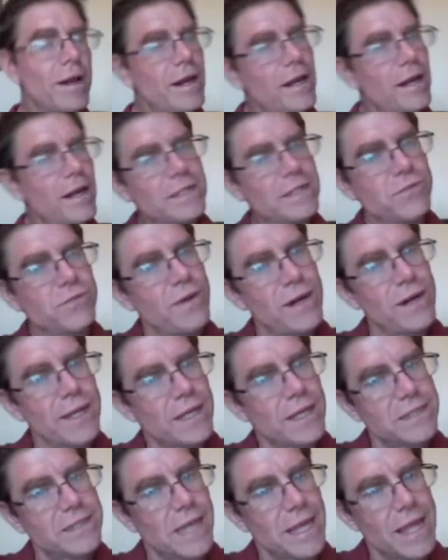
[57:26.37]
it's funny
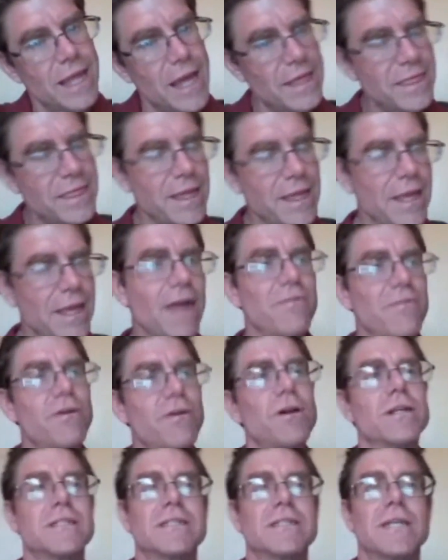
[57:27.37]
because I think I've heard
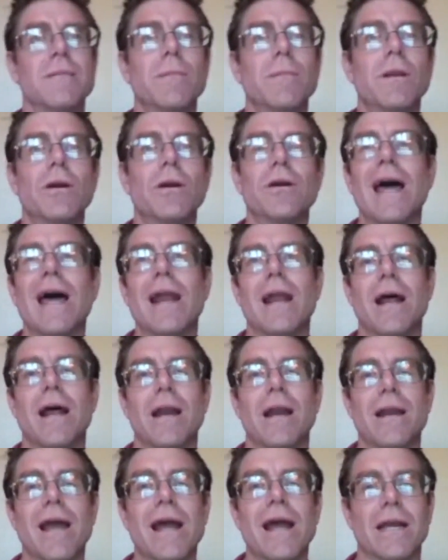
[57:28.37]
a similar,
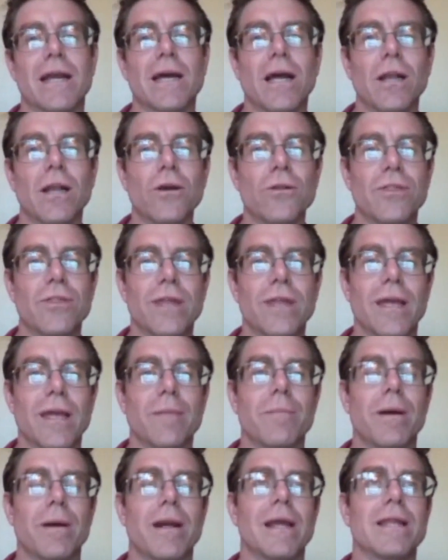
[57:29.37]
not a color thing,
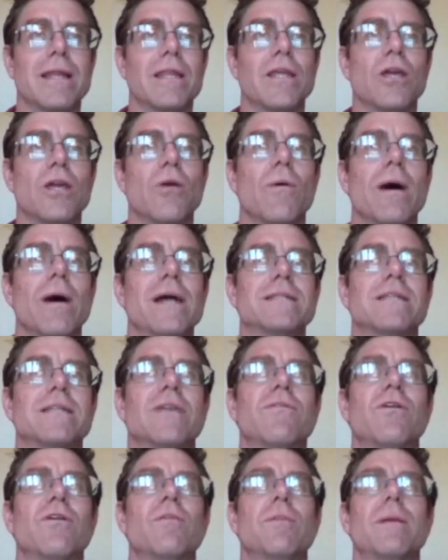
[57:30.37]
but in the U.S. I've
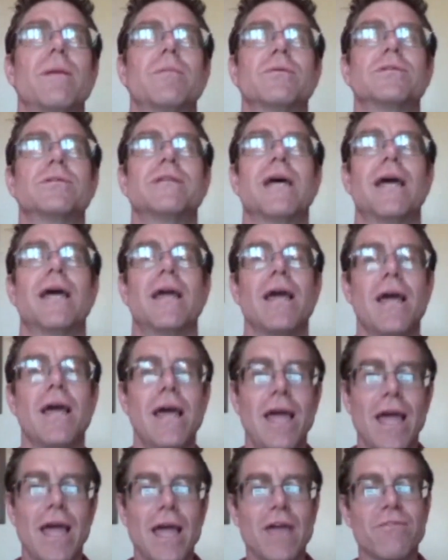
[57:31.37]
heard people say,
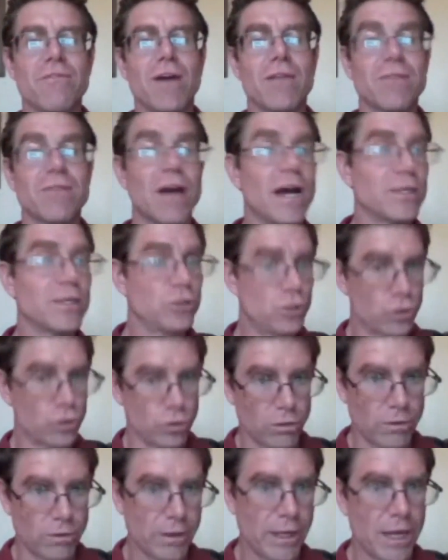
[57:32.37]
if I've got
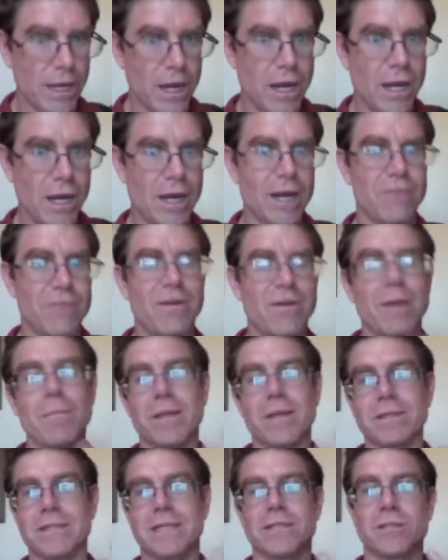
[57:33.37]
jewelry on, if I'm
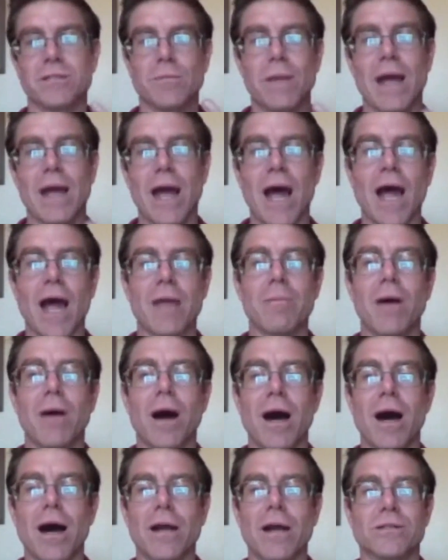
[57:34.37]
listening to my
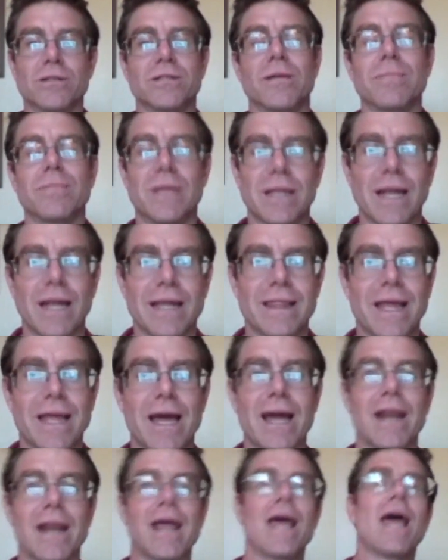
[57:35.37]
iPod or something like
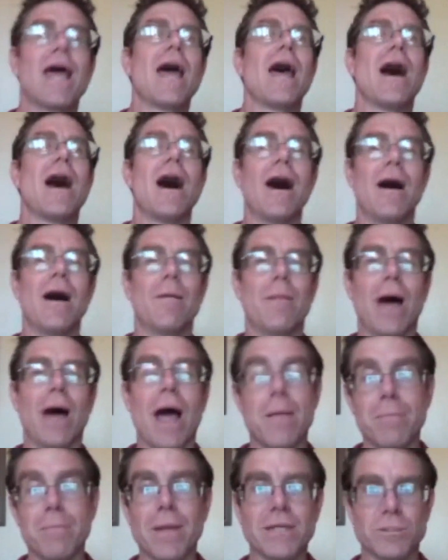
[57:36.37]
that,
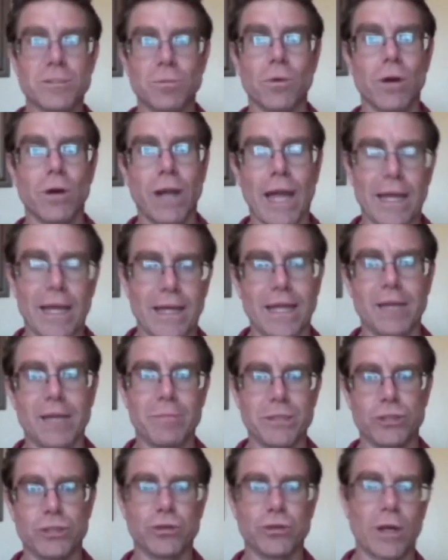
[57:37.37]
I'm much more likely to be
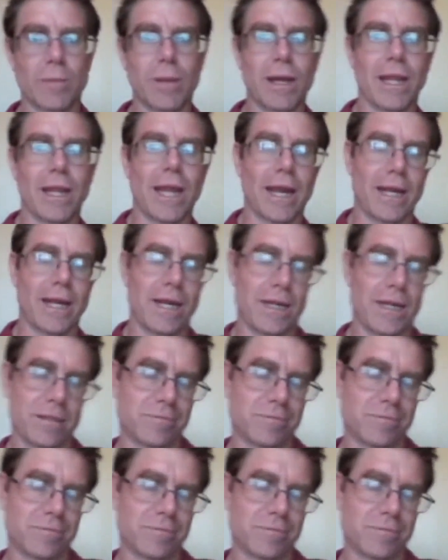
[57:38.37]
struck by lightning.